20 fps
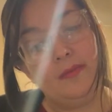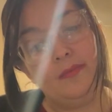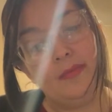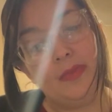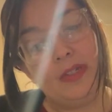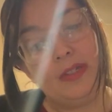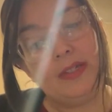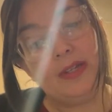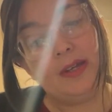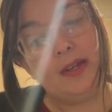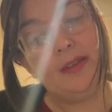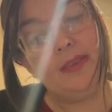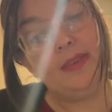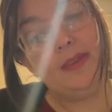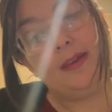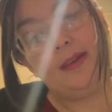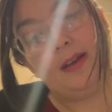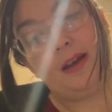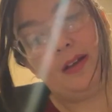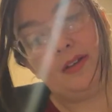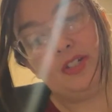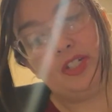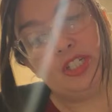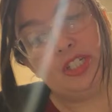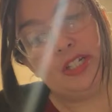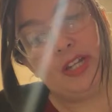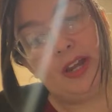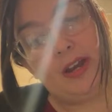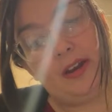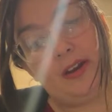The second thing I'll
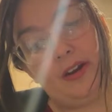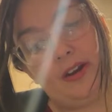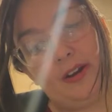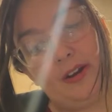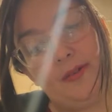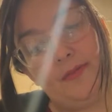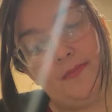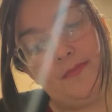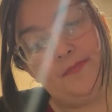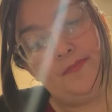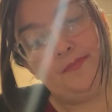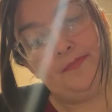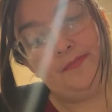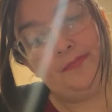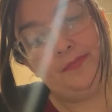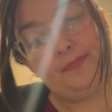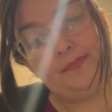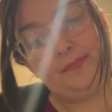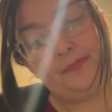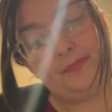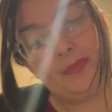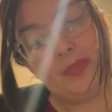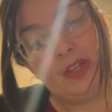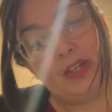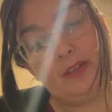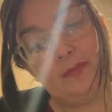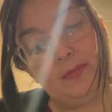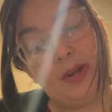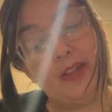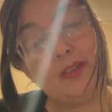share,
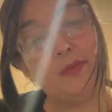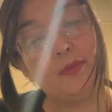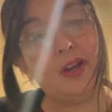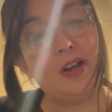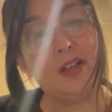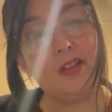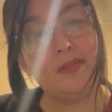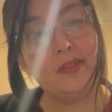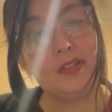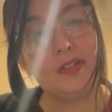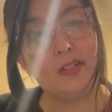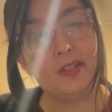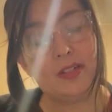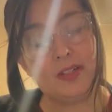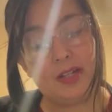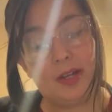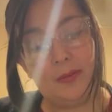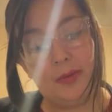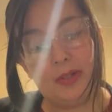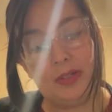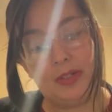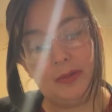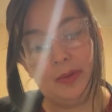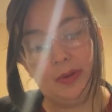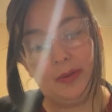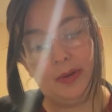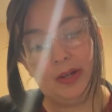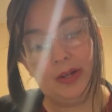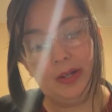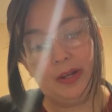and by the way, all of this is just coming to me
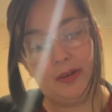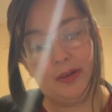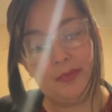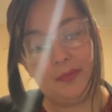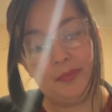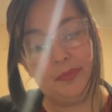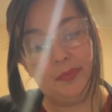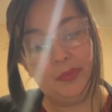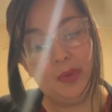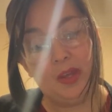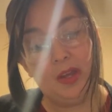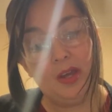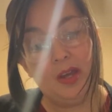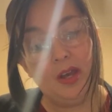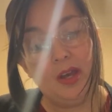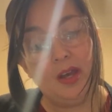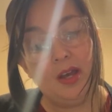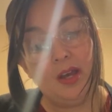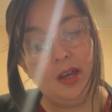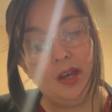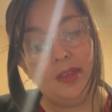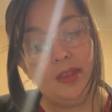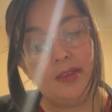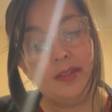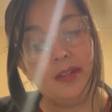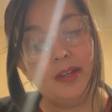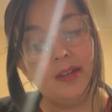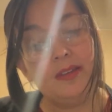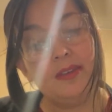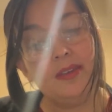right now. The
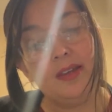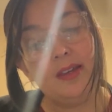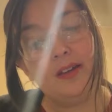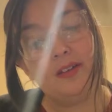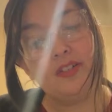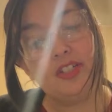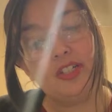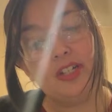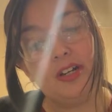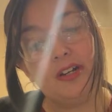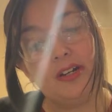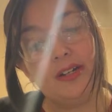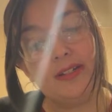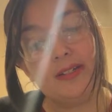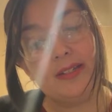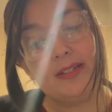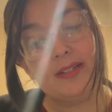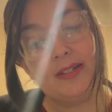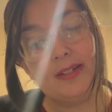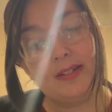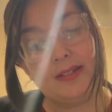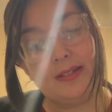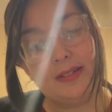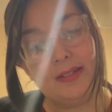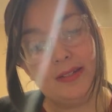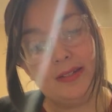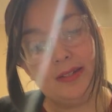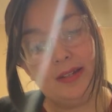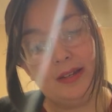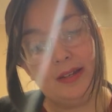second thing I'll share is
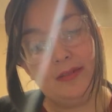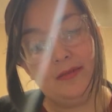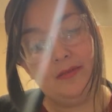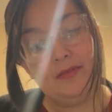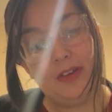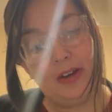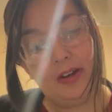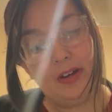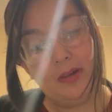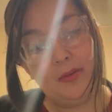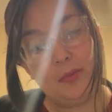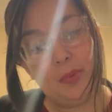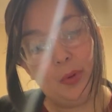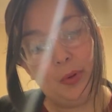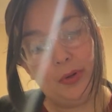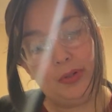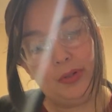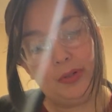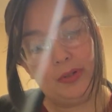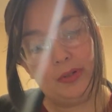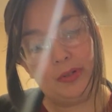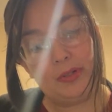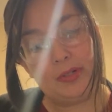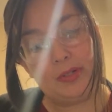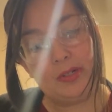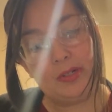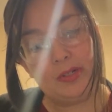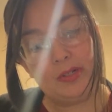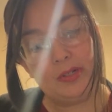this very important